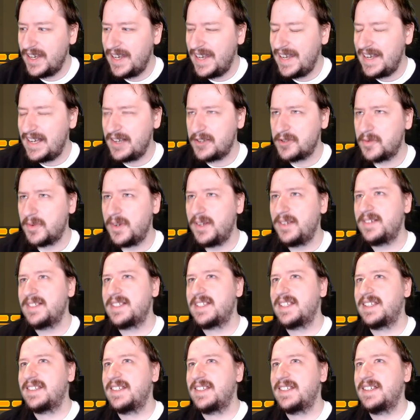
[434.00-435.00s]
as well
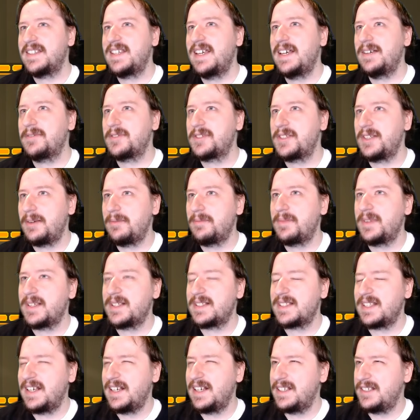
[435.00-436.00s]
as it does have some
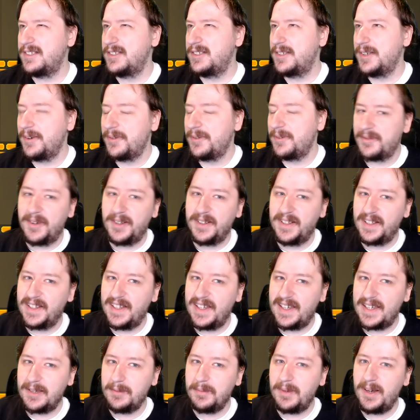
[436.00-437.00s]
things that I don't really
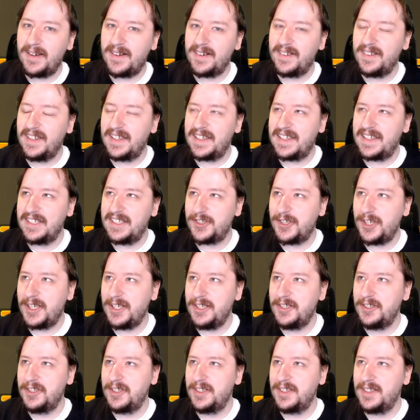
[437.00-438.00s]
like about it, like it
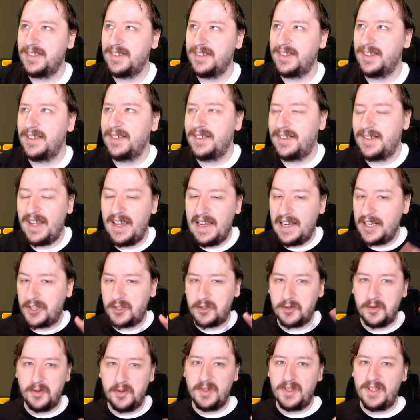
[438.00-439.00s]
changing the
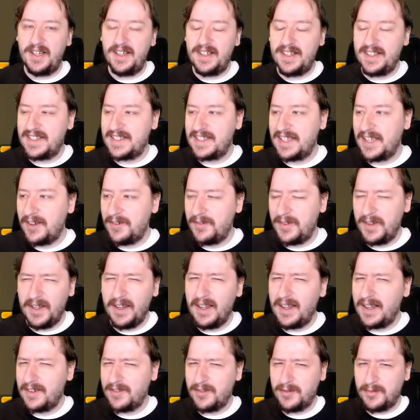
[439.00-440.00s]
actual gun itself. A
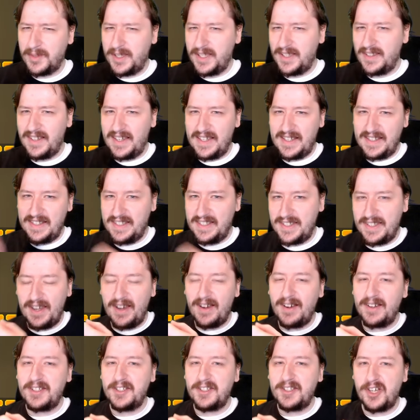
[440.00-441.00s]
lot of them get like the
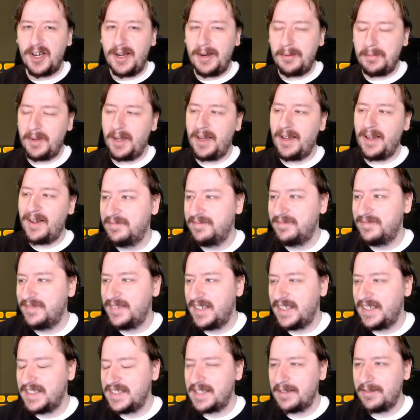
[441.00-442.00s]
stocks chopped off,
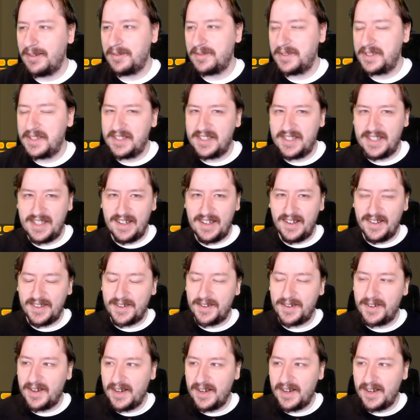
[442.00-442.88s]
and sometimes they just get other